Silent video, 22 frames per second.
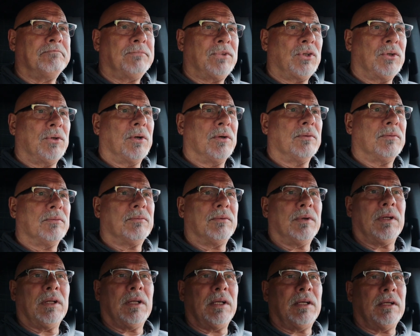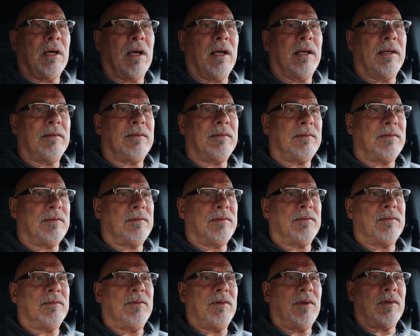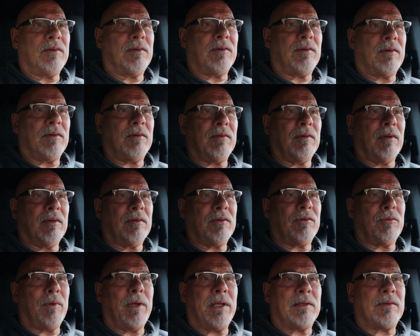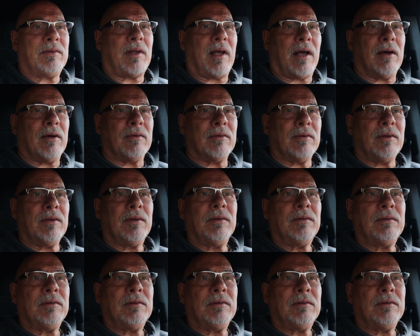to a really nice, just a sweet sound.